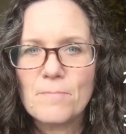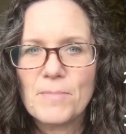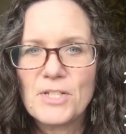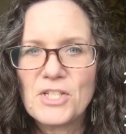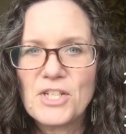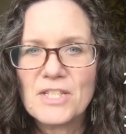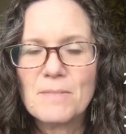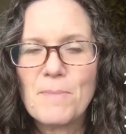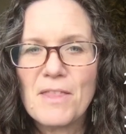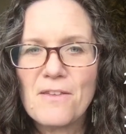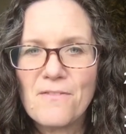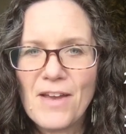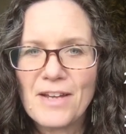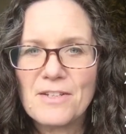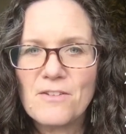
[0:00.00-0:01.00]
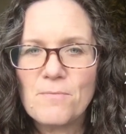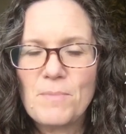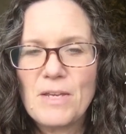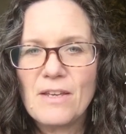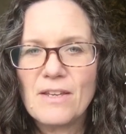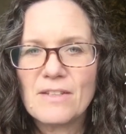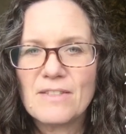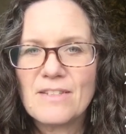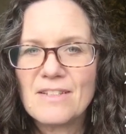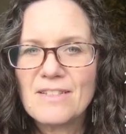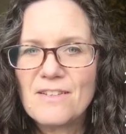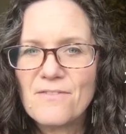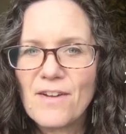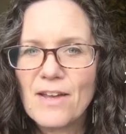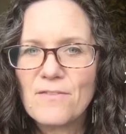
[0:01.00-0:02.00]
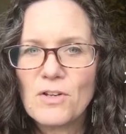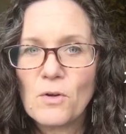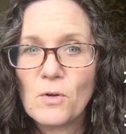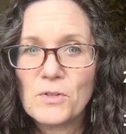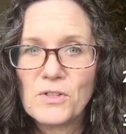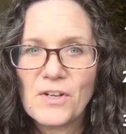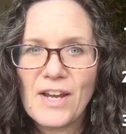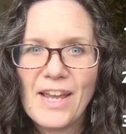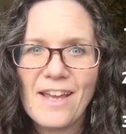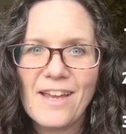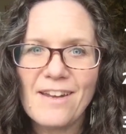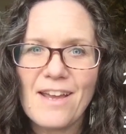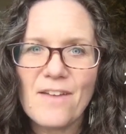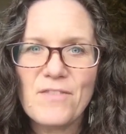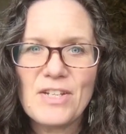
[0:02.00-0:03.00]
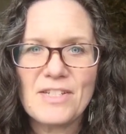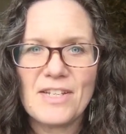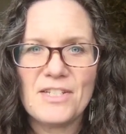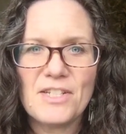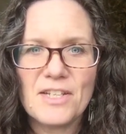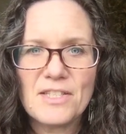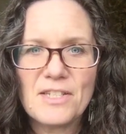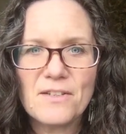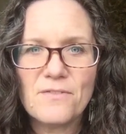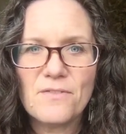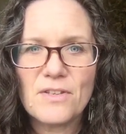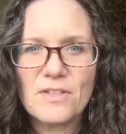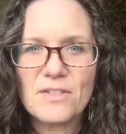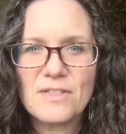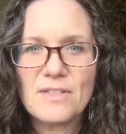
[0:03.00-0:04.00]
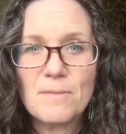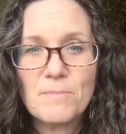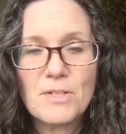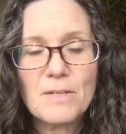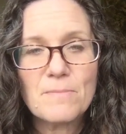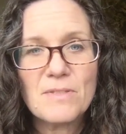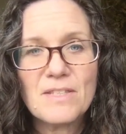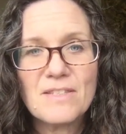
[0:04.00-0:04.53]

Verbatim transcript: But just by the fact of being 65 and older and having digestive symptoms,